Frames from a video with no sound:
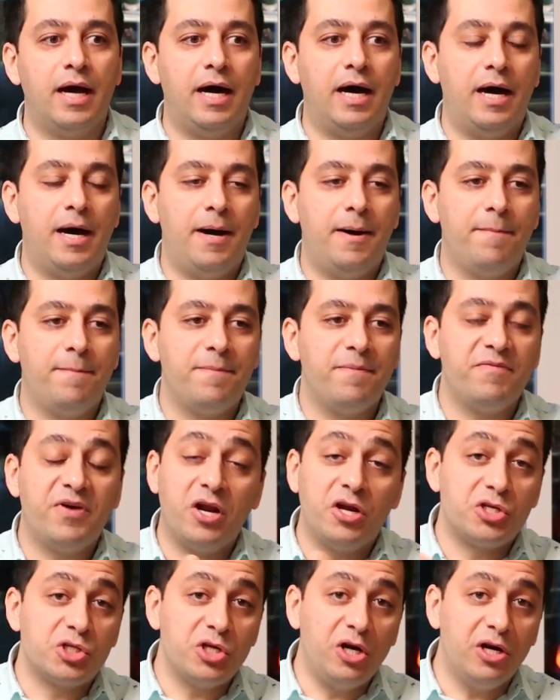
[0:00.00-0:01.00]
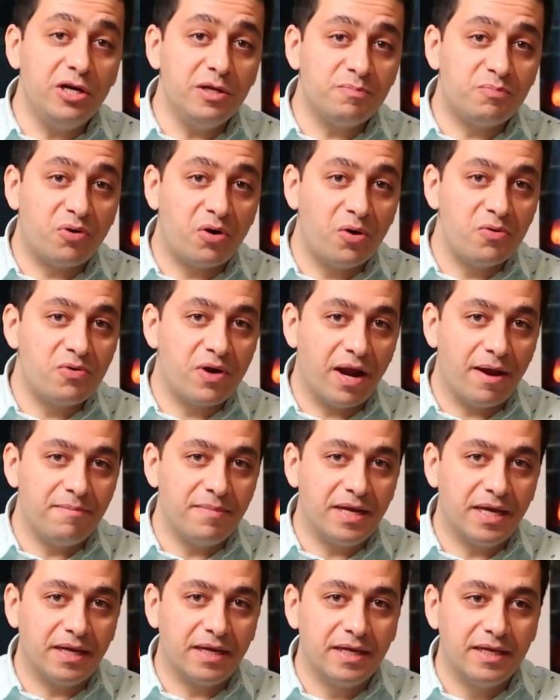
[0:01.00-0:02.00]
Um, when I started
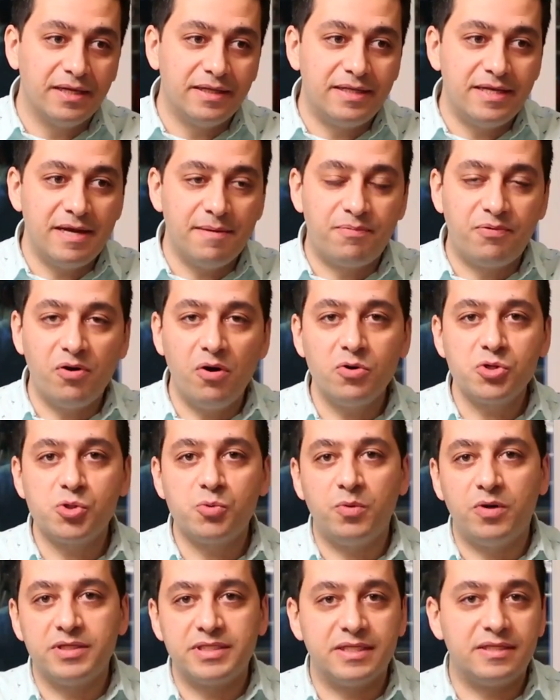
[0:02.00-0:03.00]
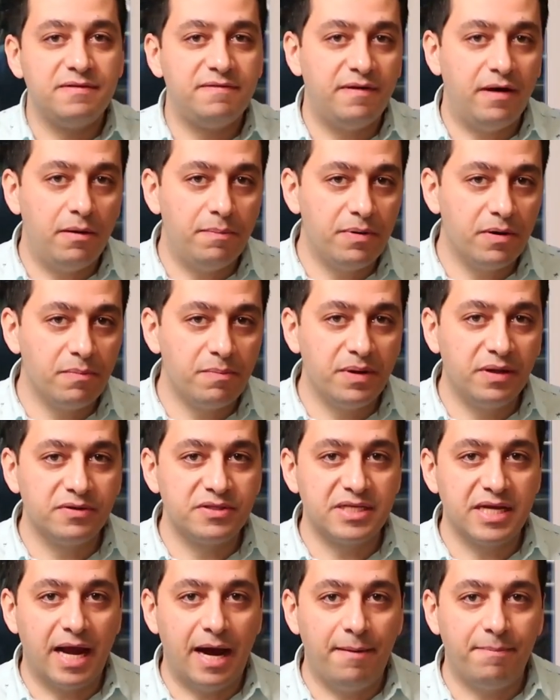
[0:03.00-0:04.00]
programming, the approach was a developer
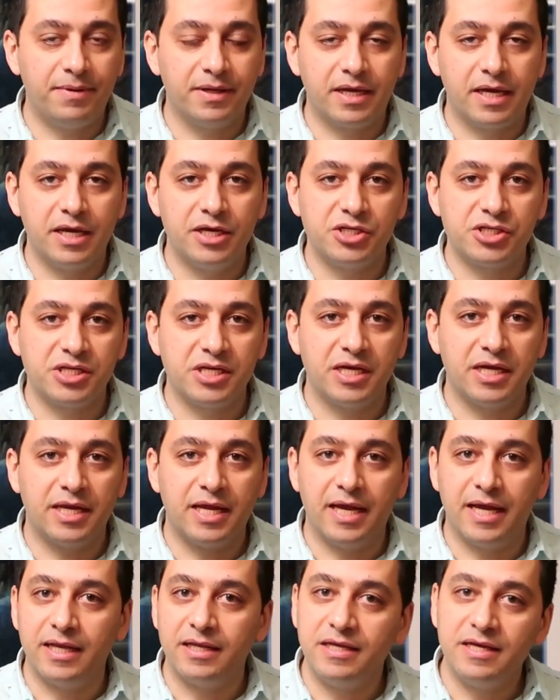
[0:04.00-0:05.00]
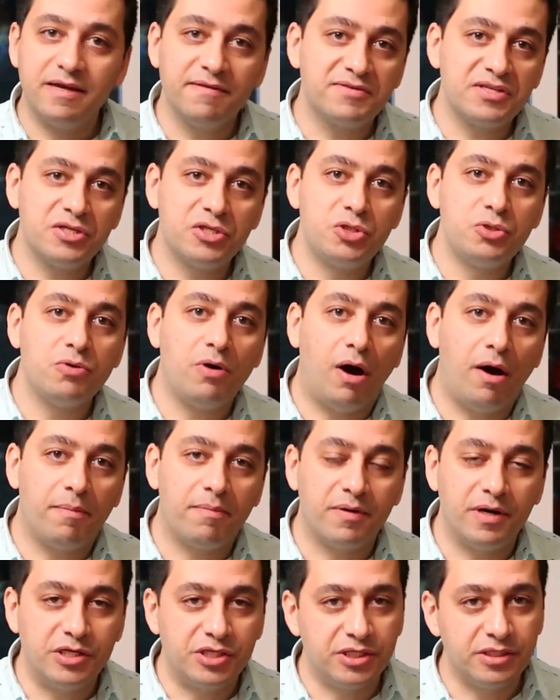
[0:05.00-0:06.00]
builds the application and gives it to
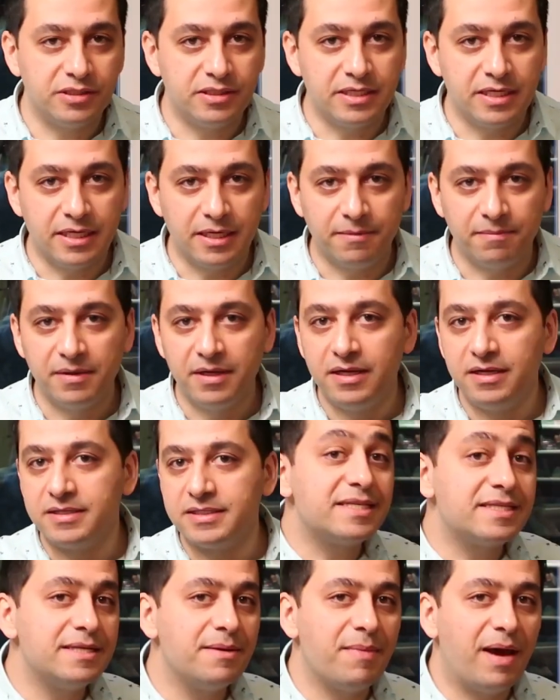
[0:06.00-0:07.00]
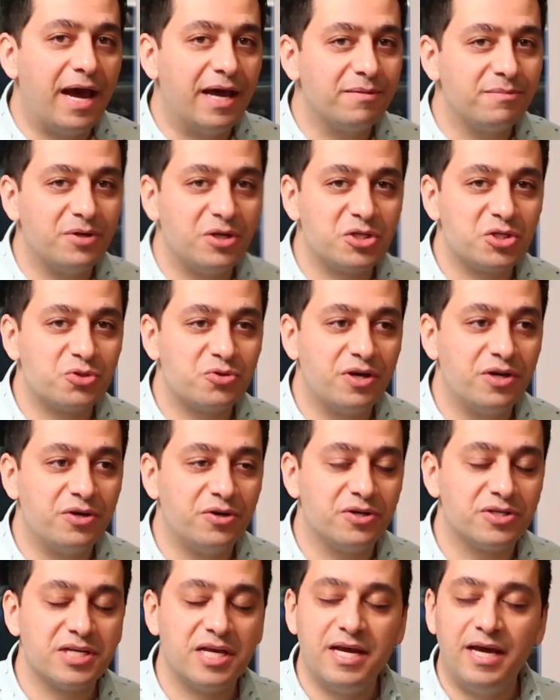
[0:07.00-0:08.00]
operation team, system
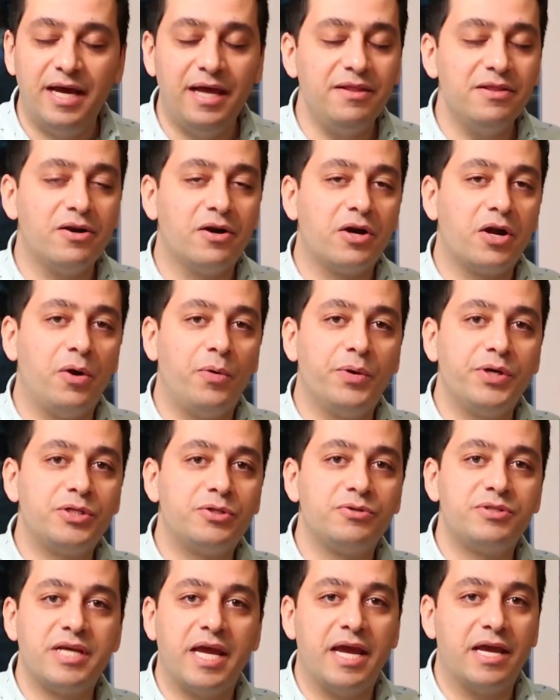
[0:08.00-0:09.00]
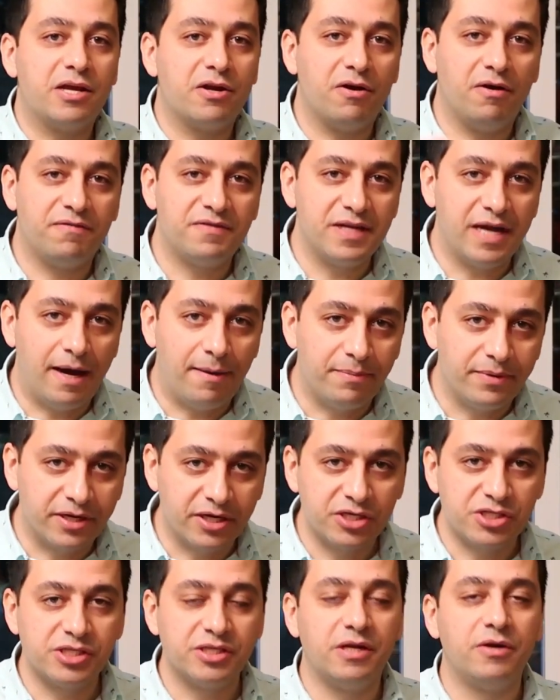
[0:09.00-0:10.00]
administrators, and they're going to take care of the
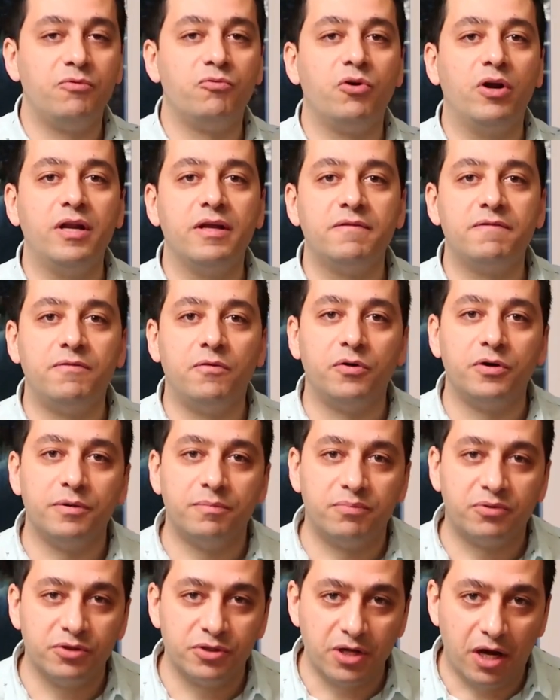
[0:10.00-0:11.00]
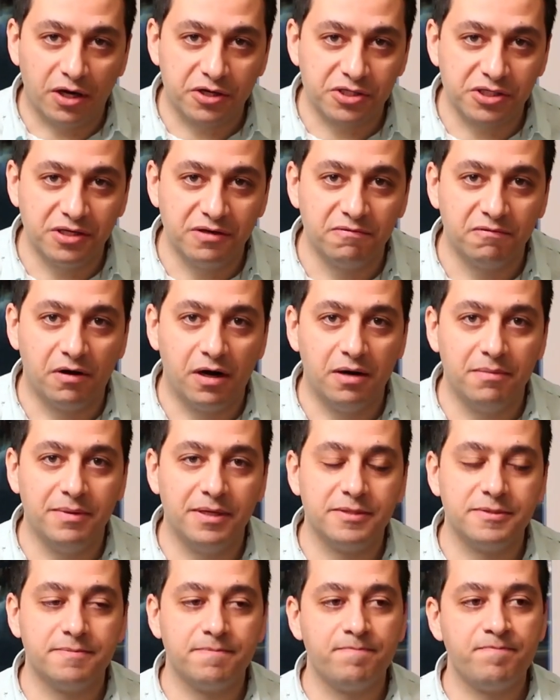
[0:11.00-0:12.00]
application and run it for the production
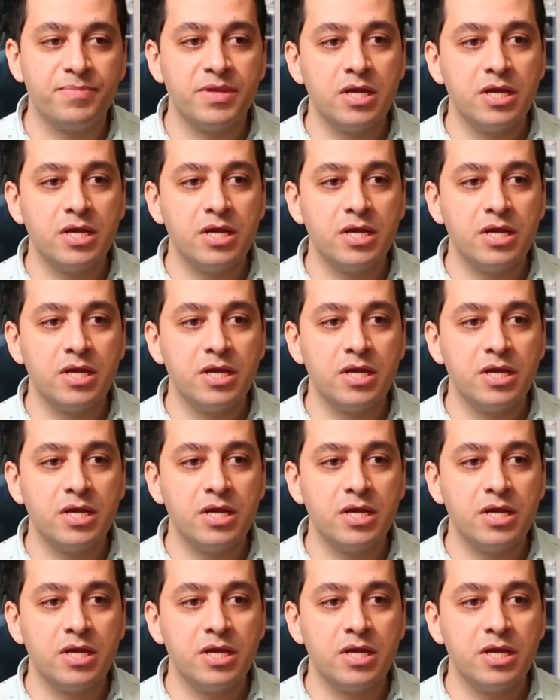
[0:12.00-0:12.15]
environment.